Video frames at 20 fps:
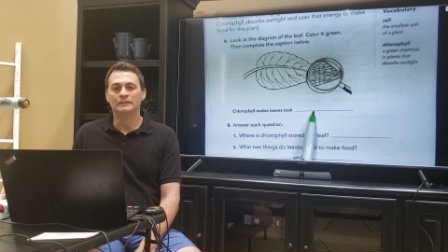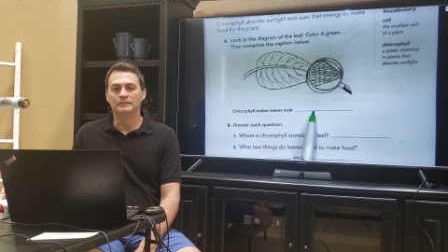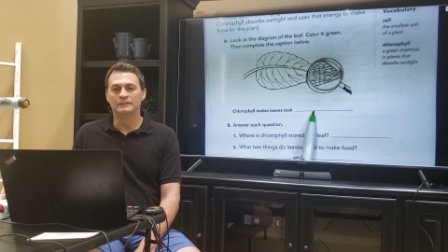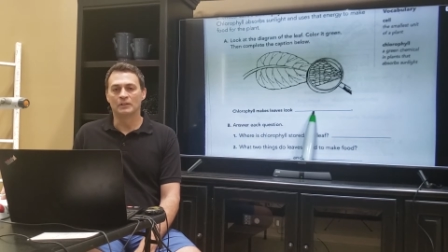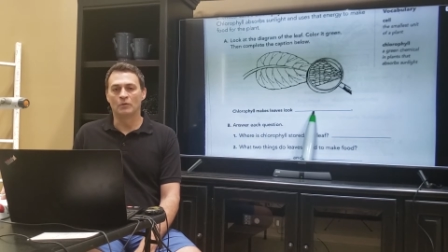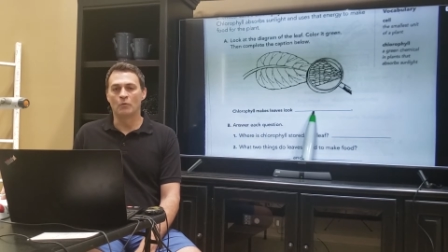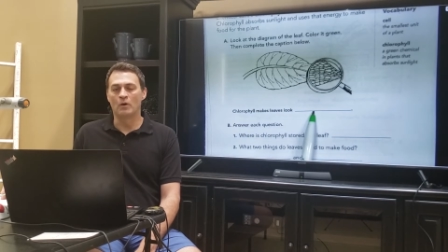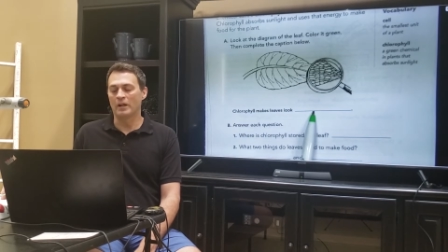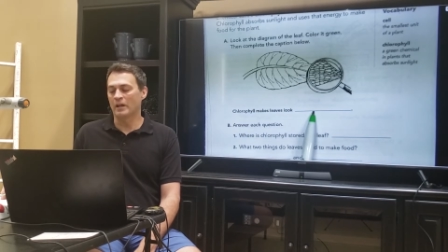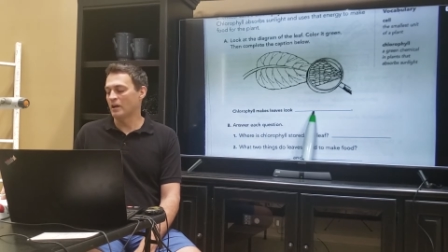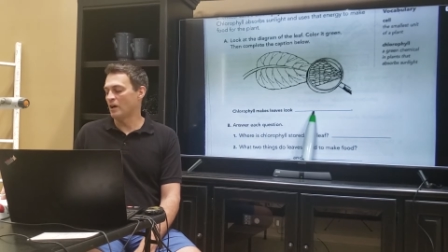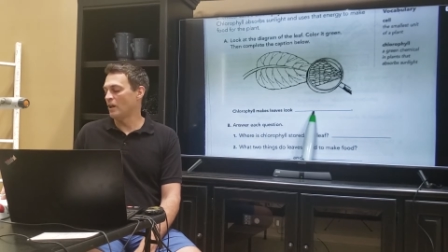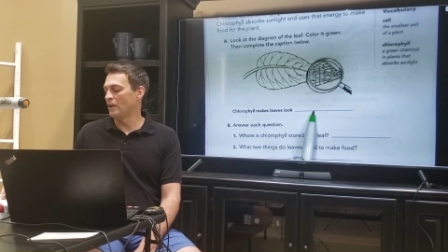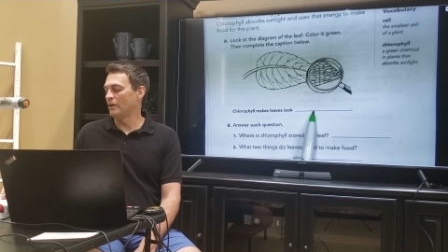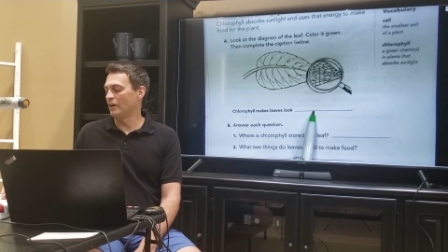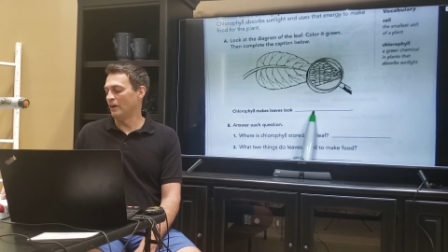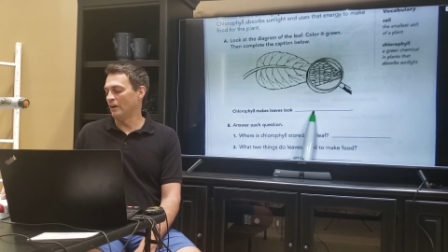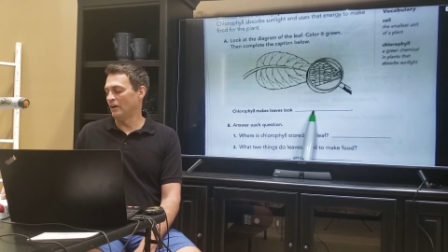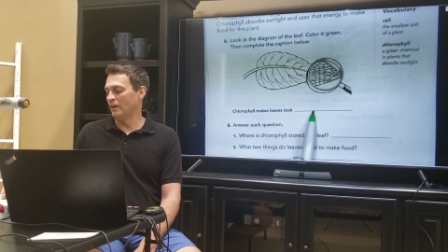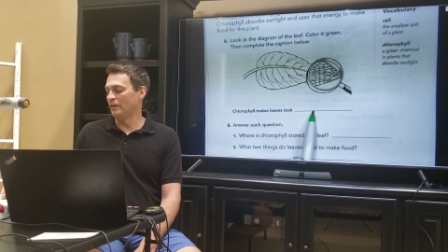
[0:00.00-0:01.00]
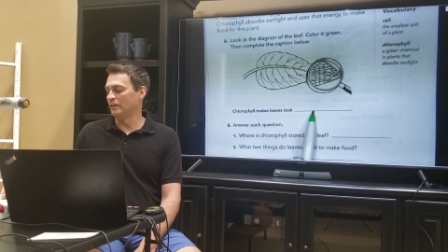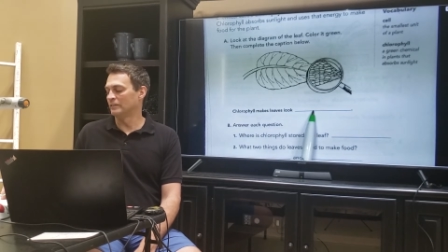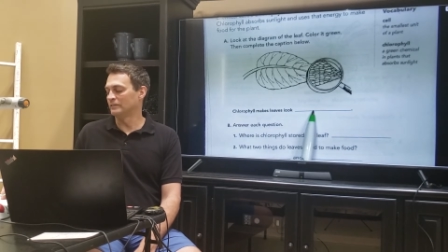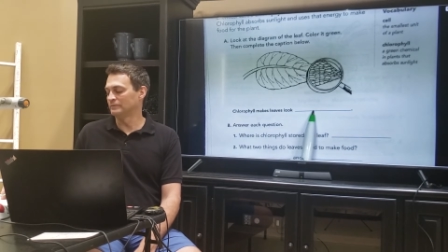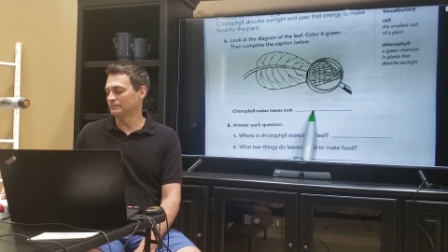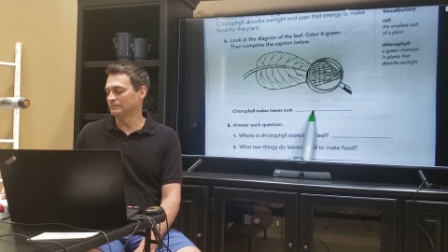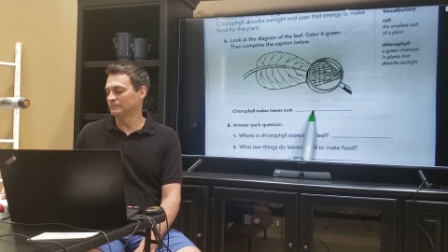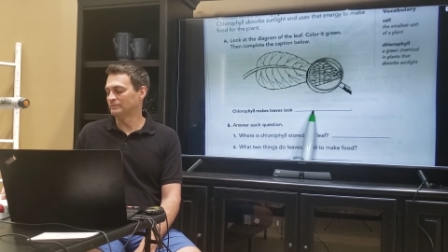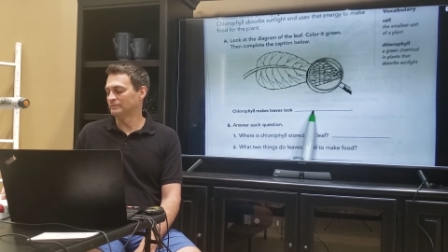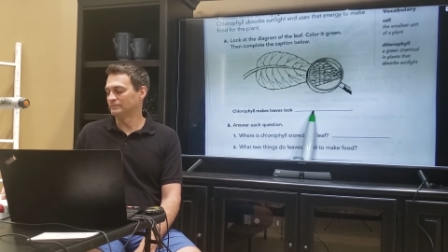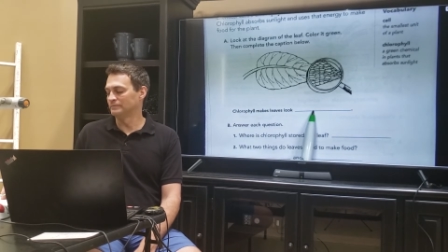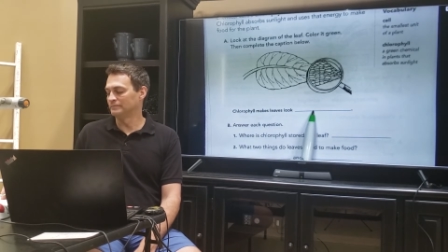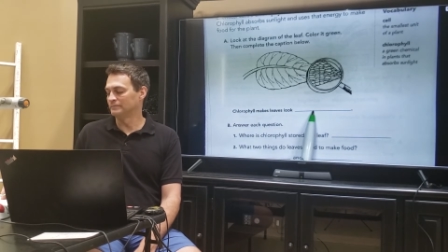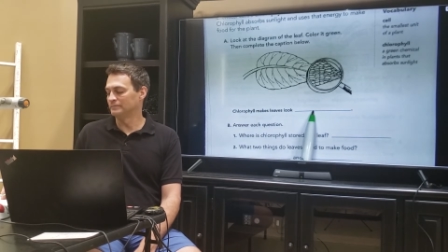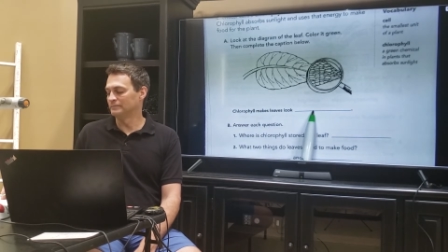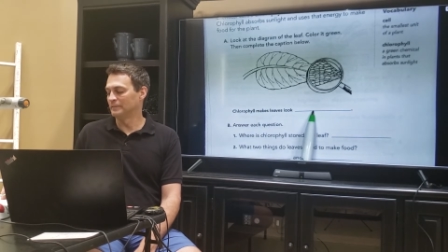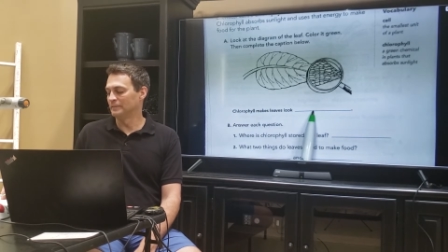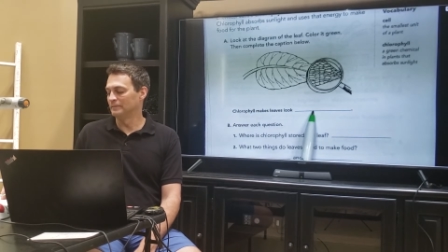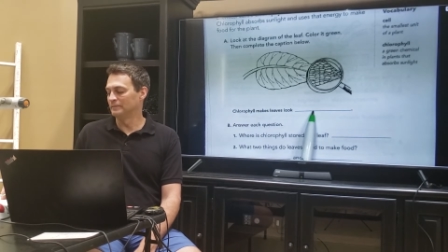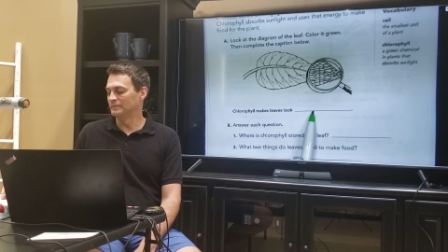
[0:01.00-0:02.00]
So what color,
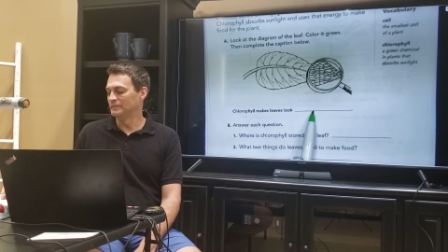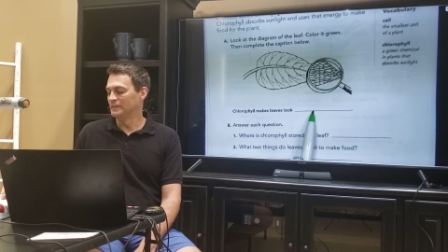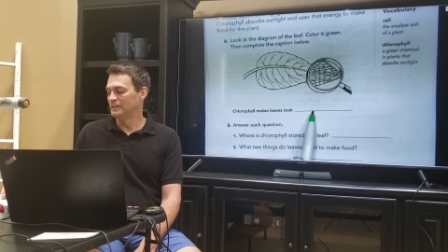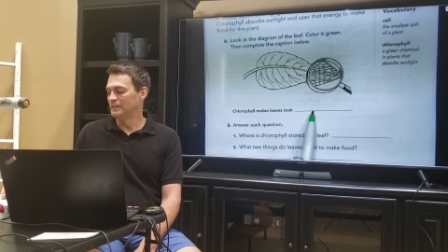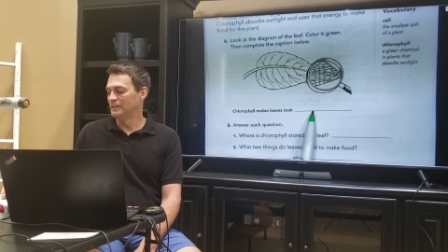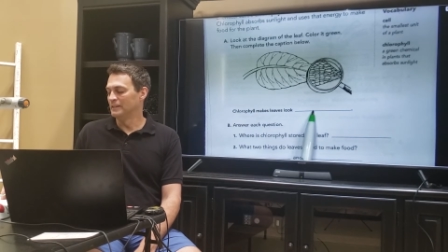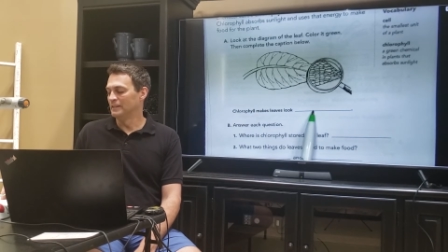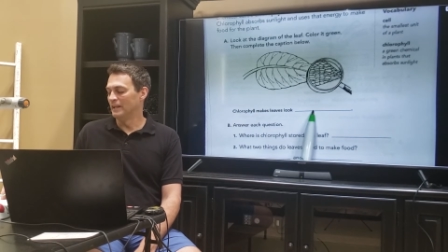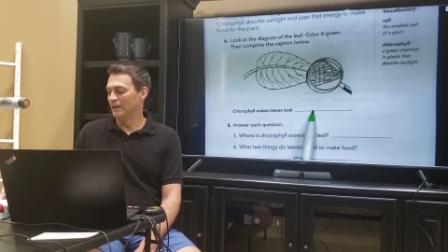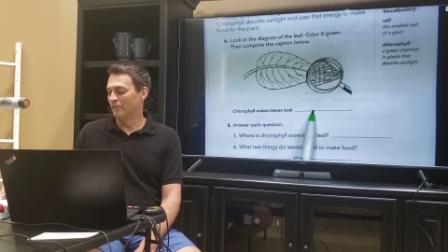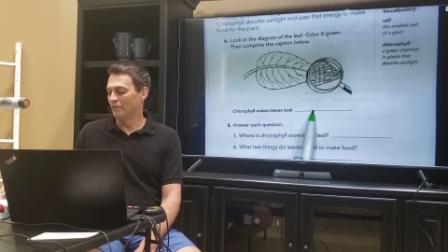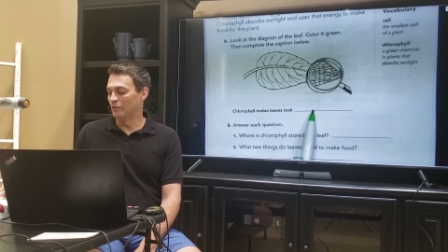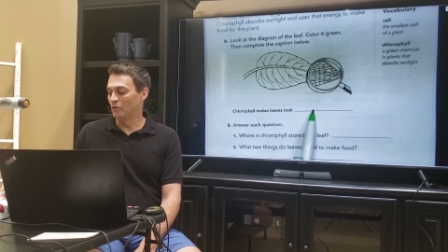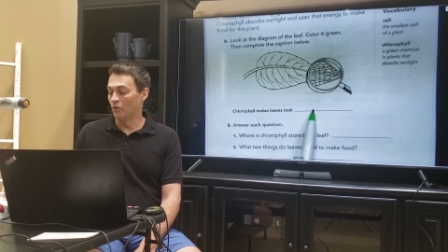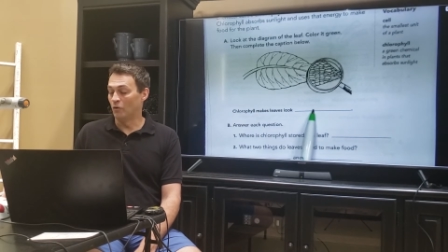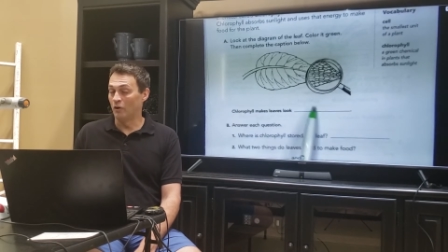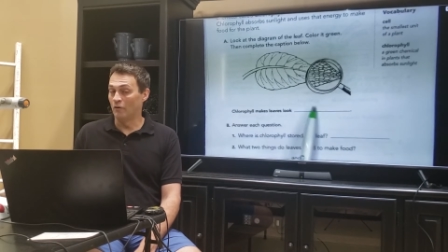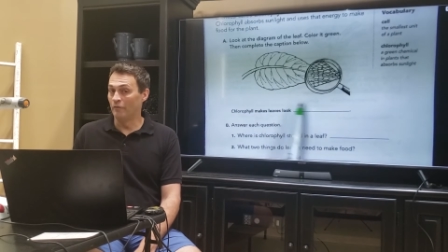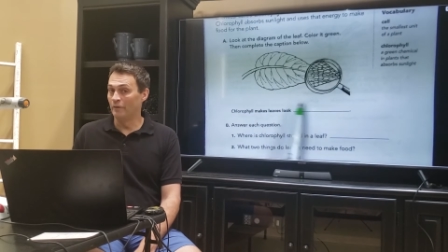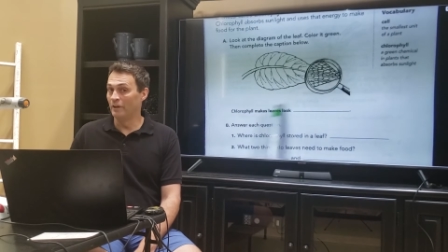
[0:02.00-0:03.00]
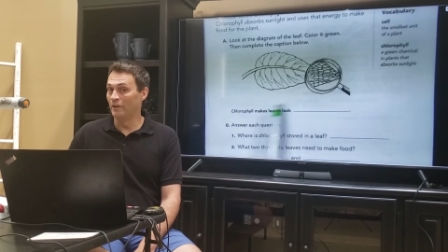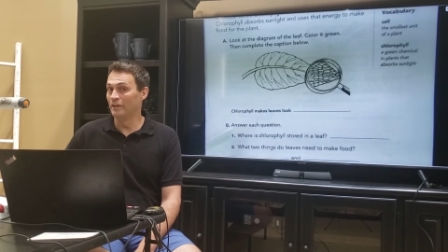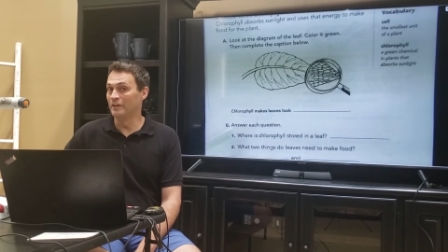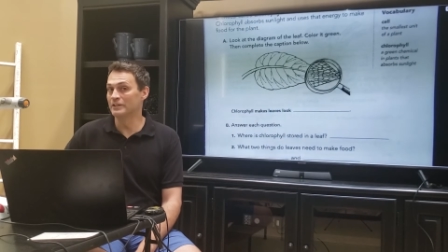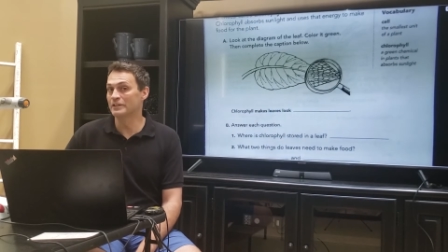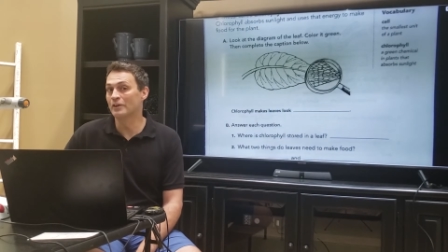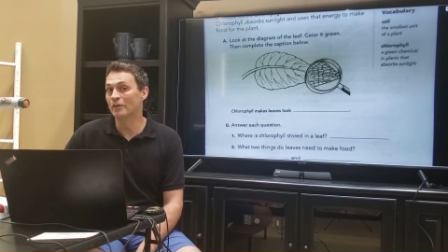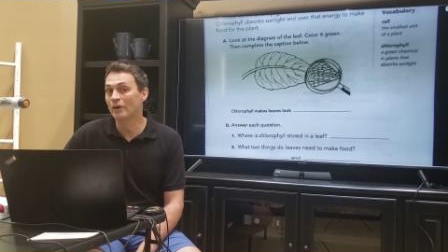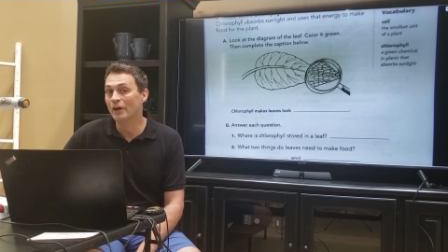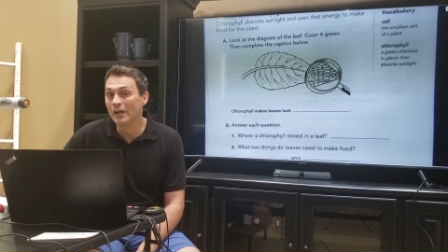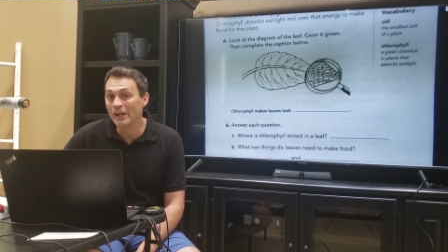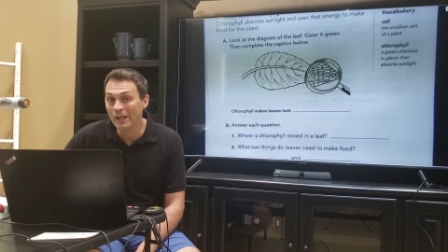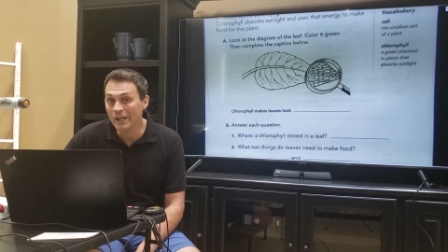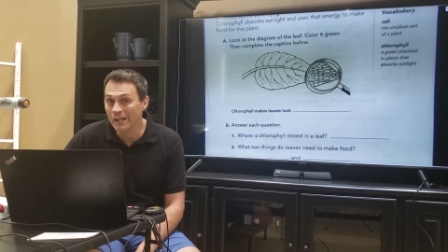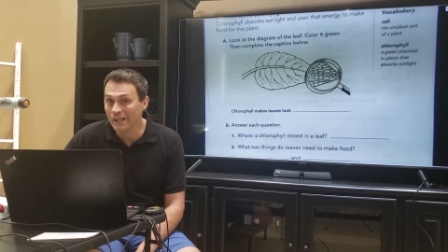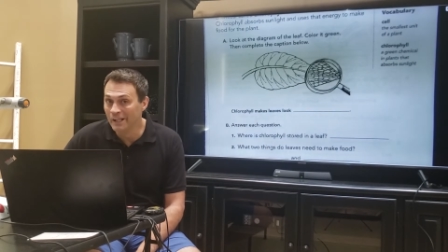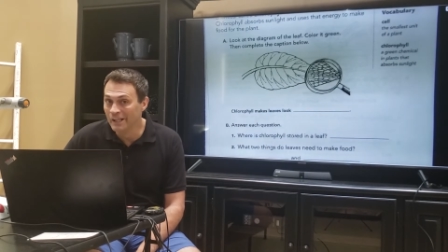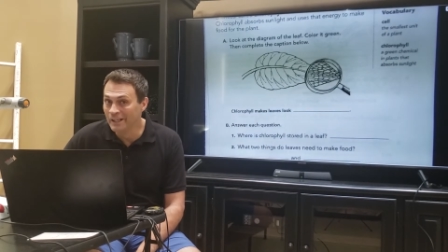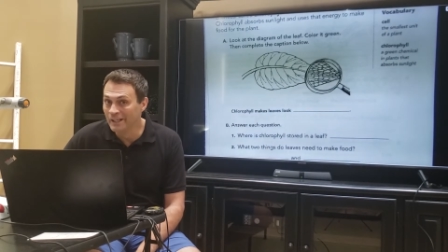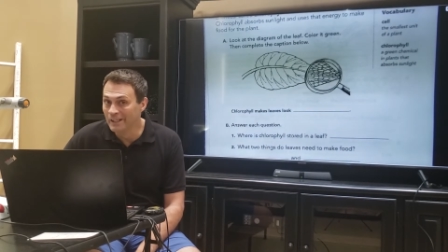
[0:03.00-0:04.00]
if chlorophyll is
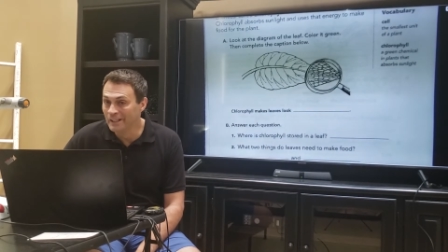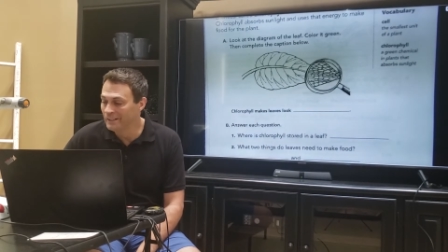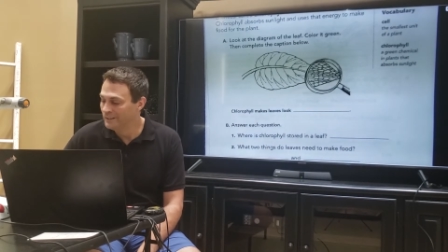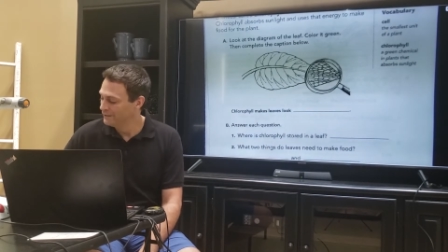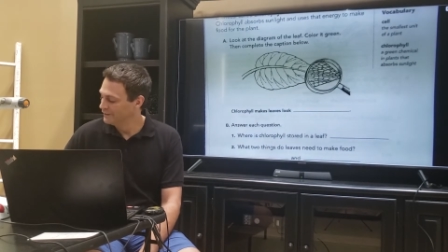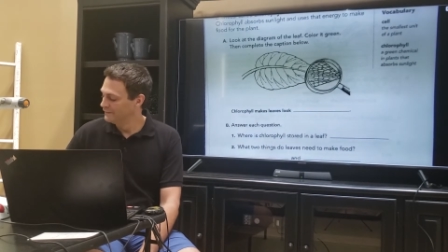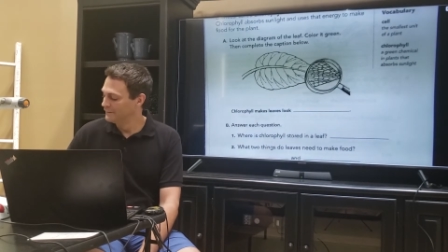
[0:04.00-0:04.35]
green,